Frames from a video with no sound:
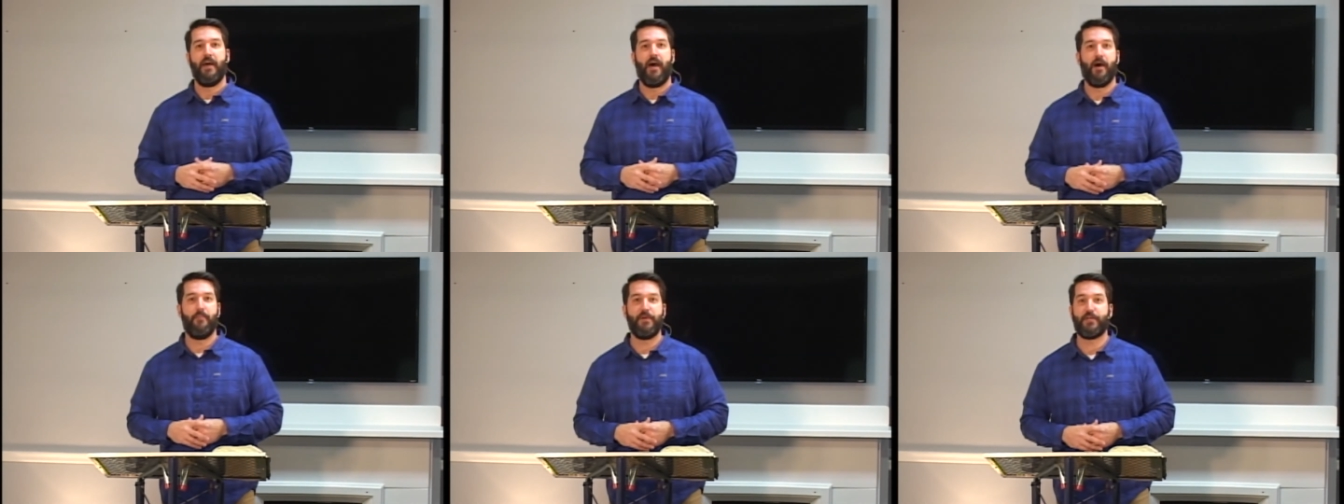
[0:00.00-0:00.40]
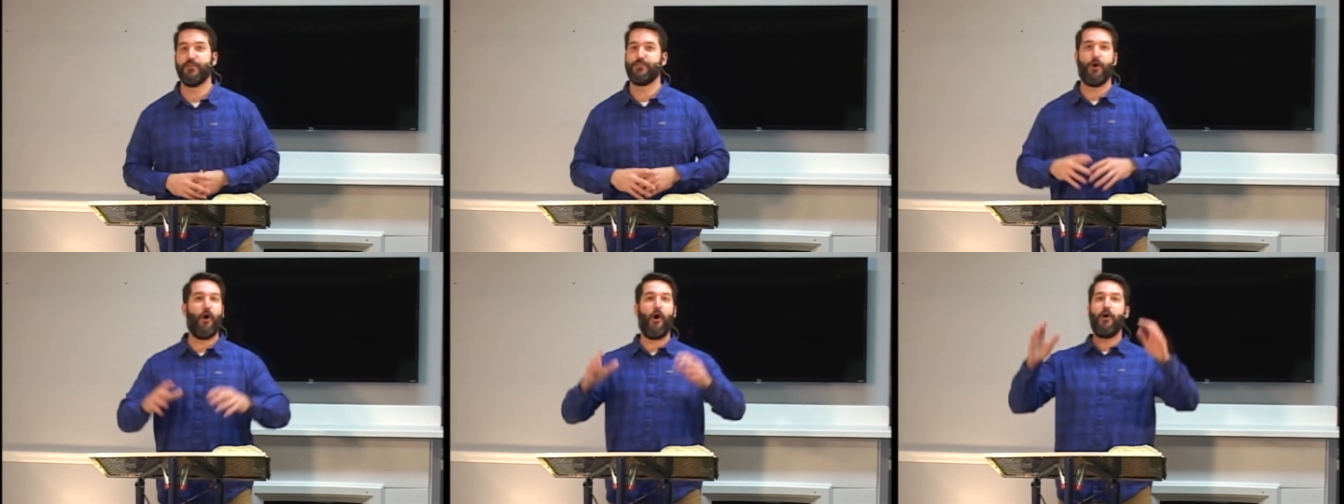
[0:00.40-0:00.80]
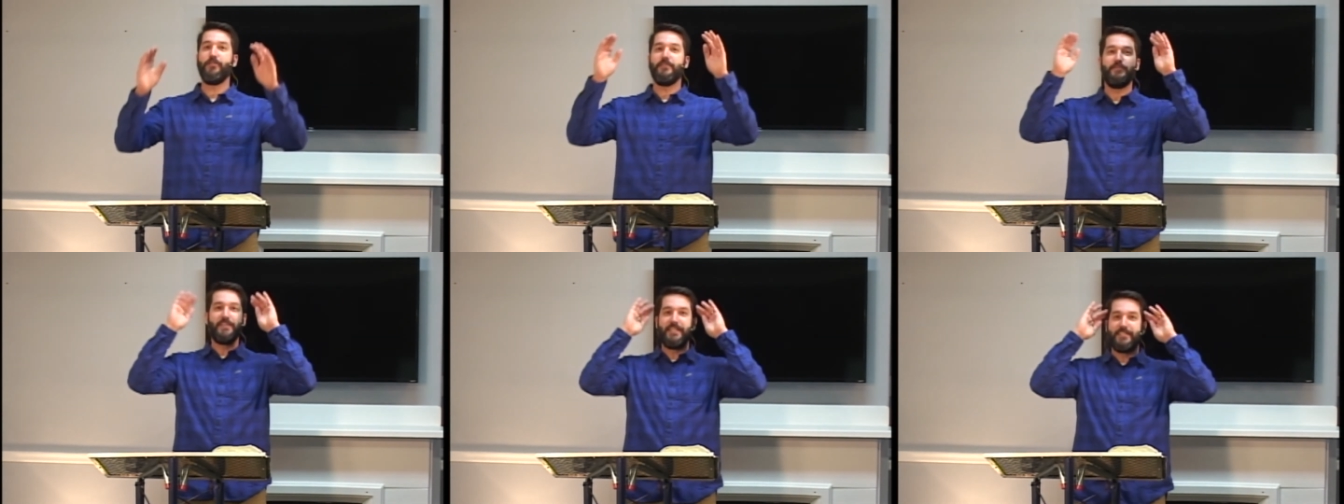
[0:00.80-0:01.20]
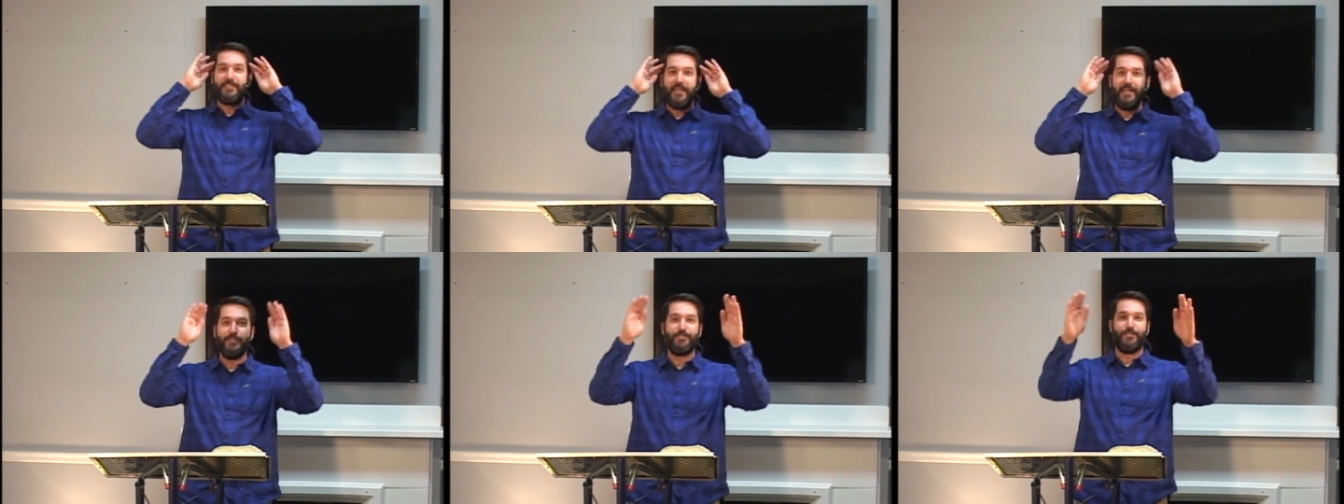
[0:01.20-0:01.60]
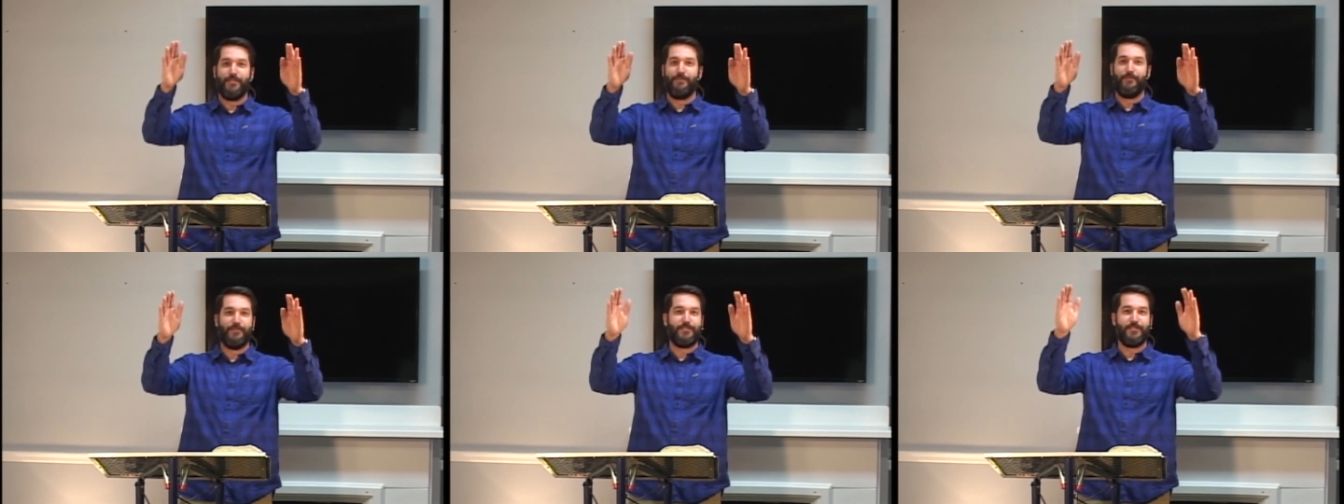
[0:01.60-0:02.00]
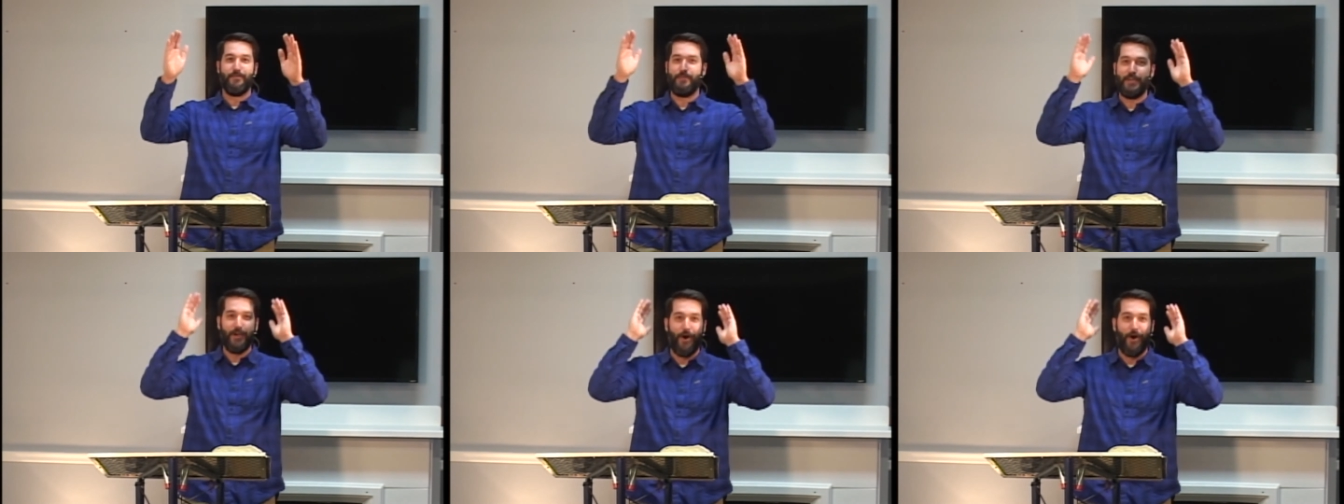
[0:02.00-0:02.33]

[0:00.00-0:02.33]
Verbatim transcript: uh, because all of the attention was to be